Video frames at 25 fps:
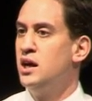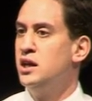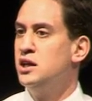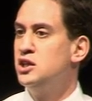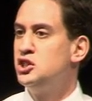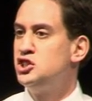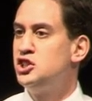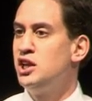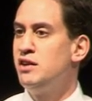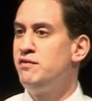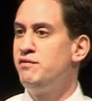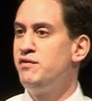
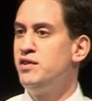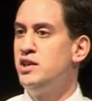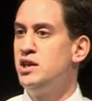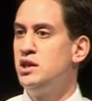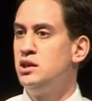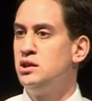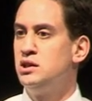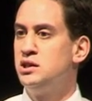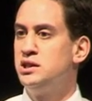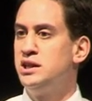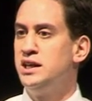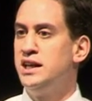
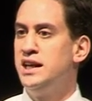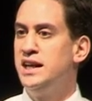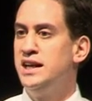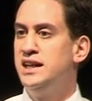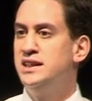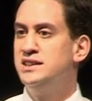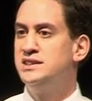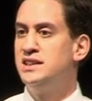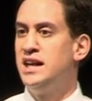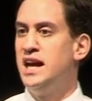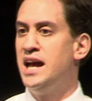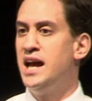Sheffield
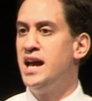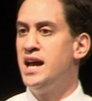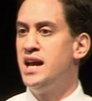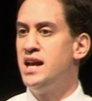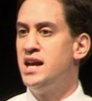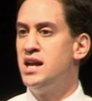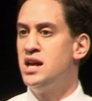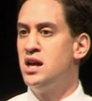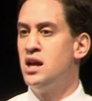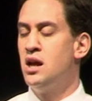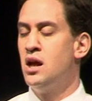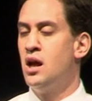is
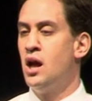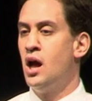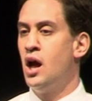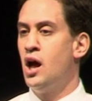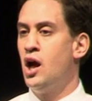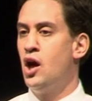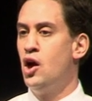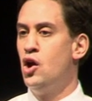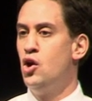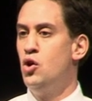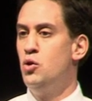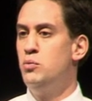a
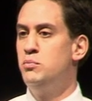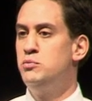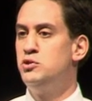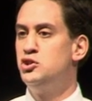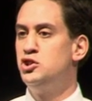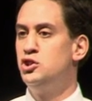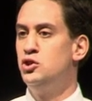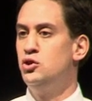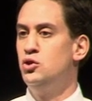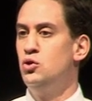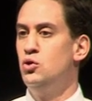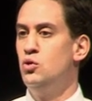home
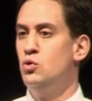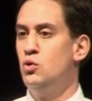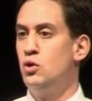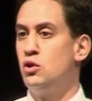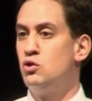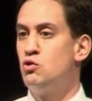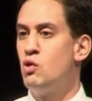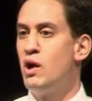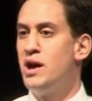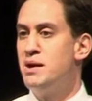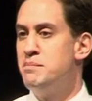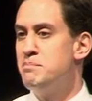to
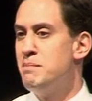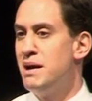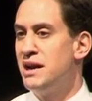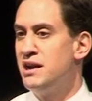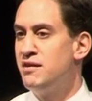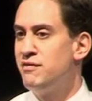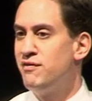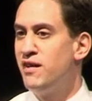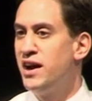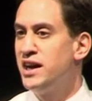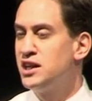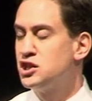great
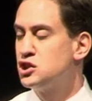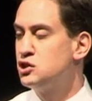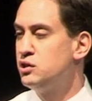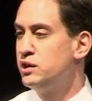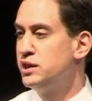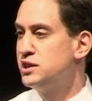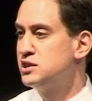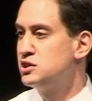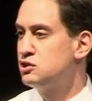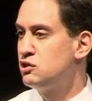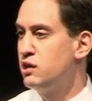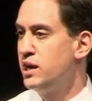
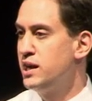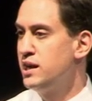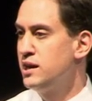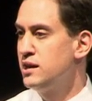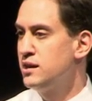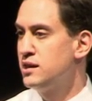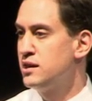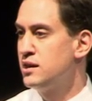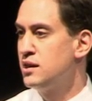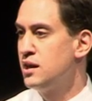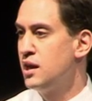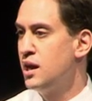manufacturing
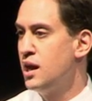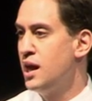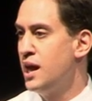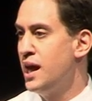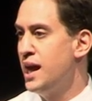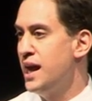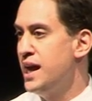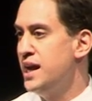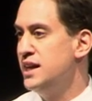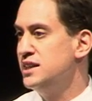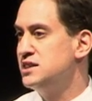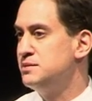strength.
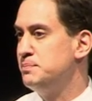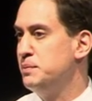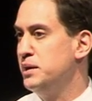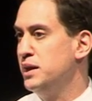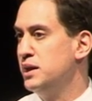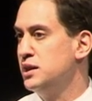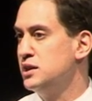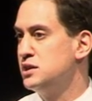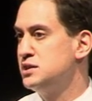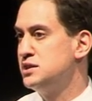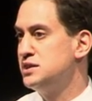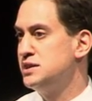It's been
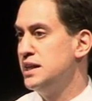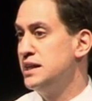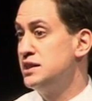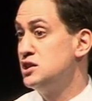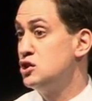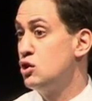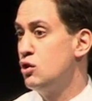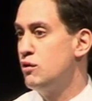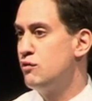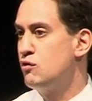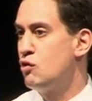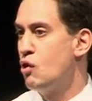a
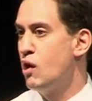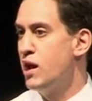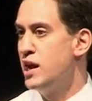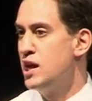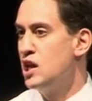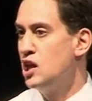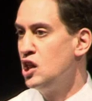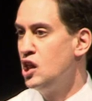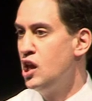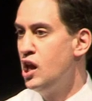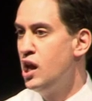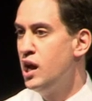centre of
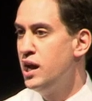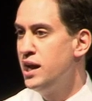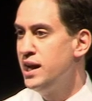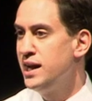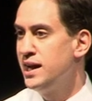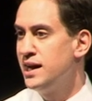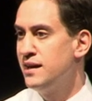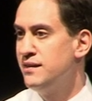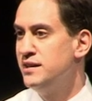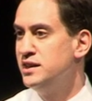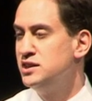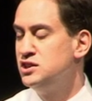great
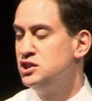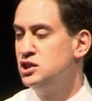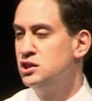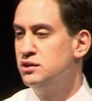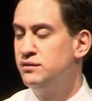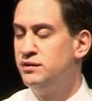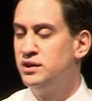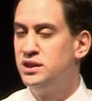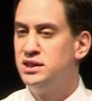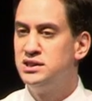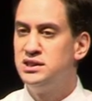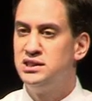learning at this
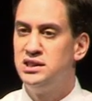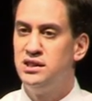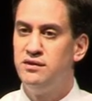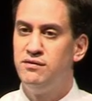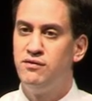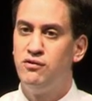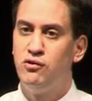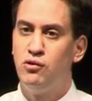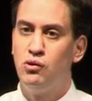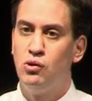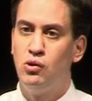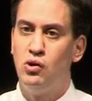university
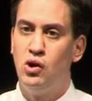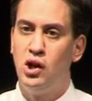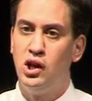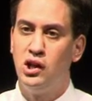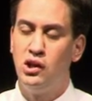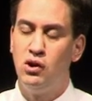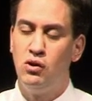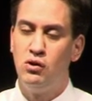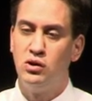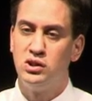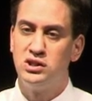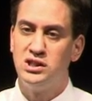for a
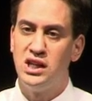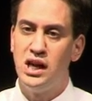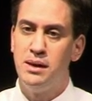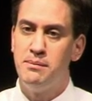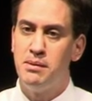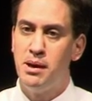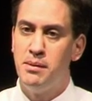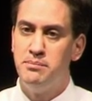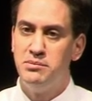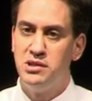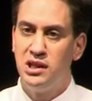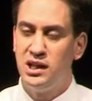long time.
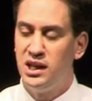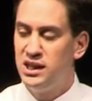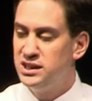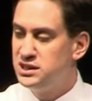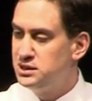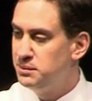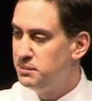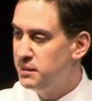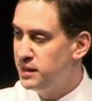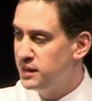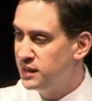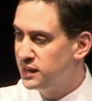I'm delighted
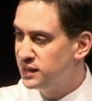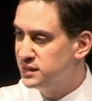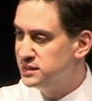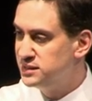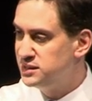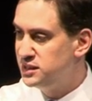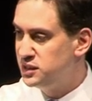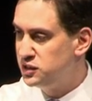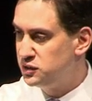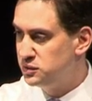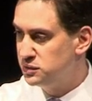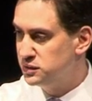to be in the
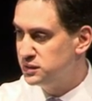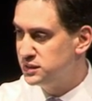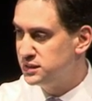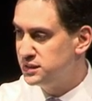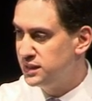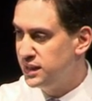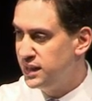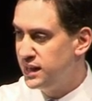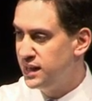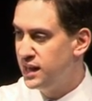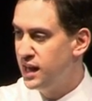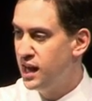
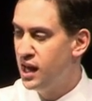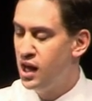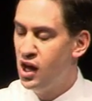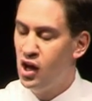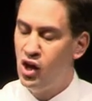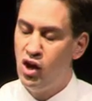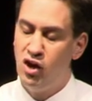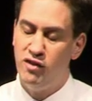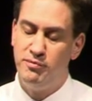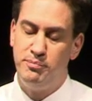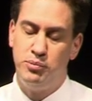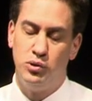constituency
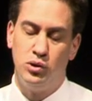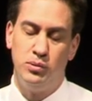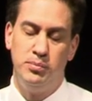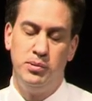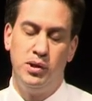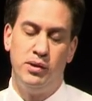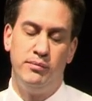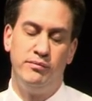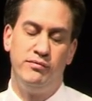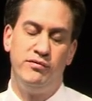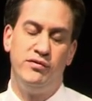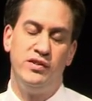of Paul
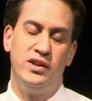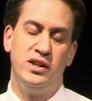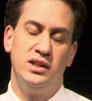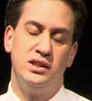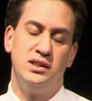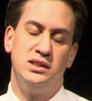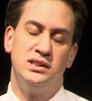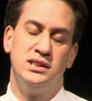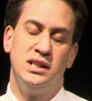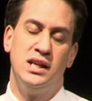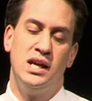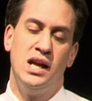
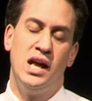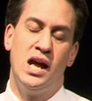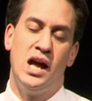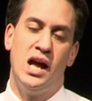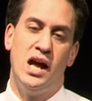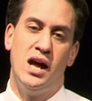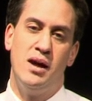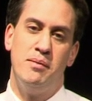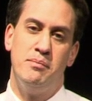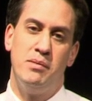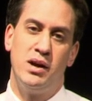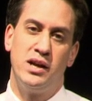Blomfield,
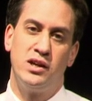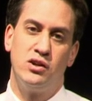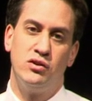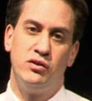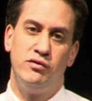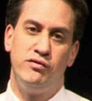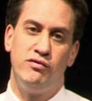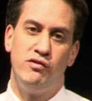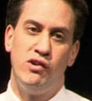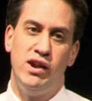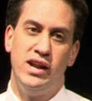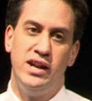my
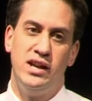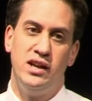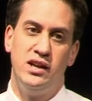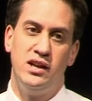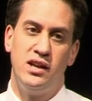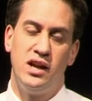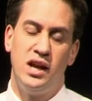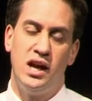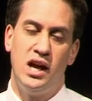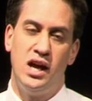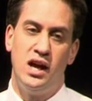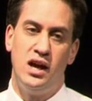good
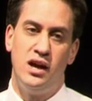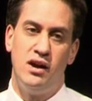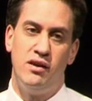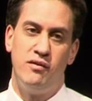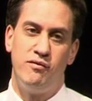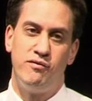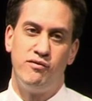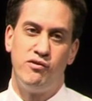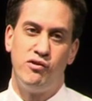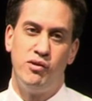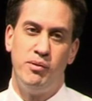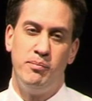friend
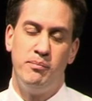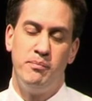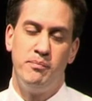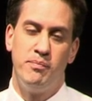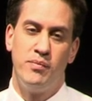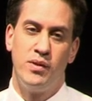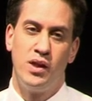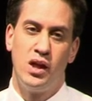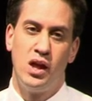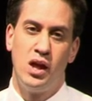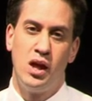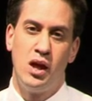
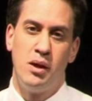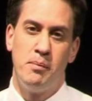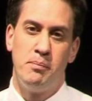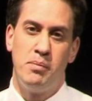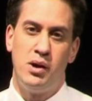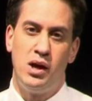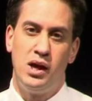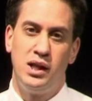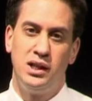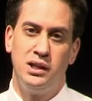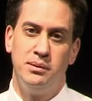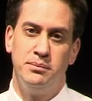from
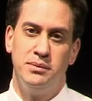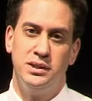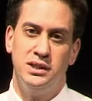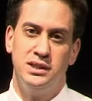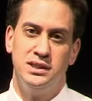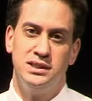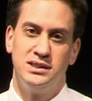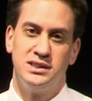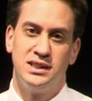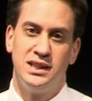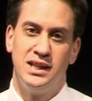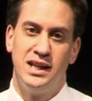
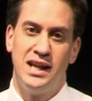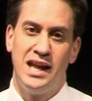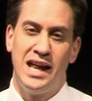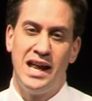Parliament.